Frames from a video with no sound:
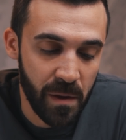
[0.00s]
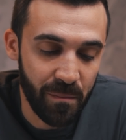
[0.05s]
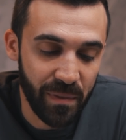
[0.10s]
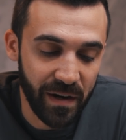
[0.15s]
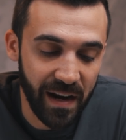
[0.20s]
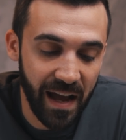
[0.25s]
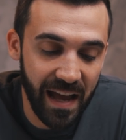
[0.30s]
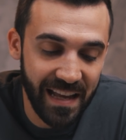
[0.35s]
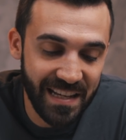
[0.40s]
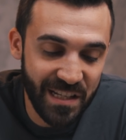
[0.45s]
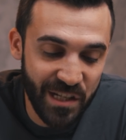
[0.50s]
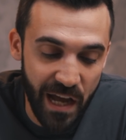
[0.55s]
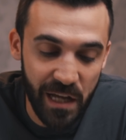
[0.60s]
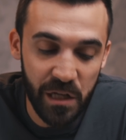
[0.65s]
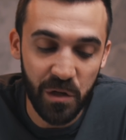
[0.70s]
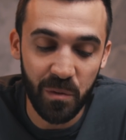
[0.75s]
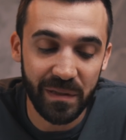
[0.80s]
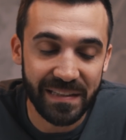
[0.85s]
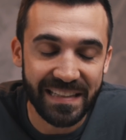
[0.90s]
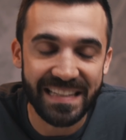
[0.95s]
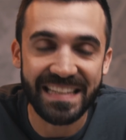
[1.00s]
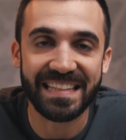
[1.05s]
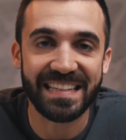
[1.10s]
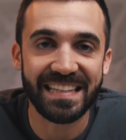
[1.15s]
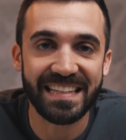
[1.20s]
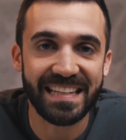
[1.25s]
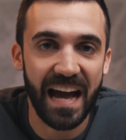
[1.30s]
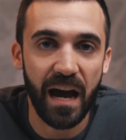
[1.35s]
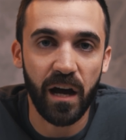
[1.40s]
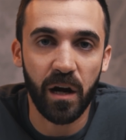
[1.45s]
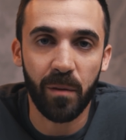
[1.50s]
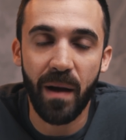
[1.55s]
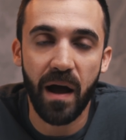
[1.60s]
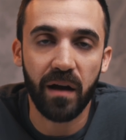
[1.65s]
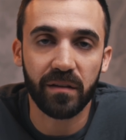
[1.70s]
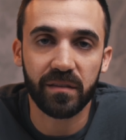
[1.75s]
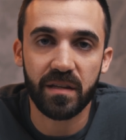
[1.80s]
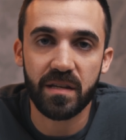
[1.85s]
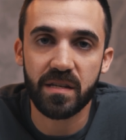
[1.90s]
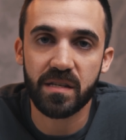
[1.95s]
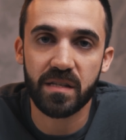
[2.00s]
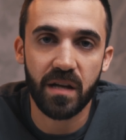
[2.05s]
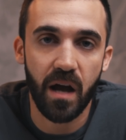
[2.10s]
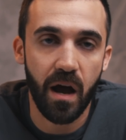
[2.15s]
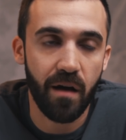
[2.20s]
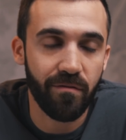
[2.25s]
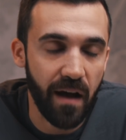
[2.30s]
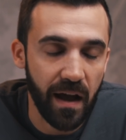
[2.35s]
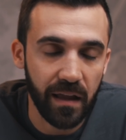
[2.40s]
but I genuinely geek out about this stuff.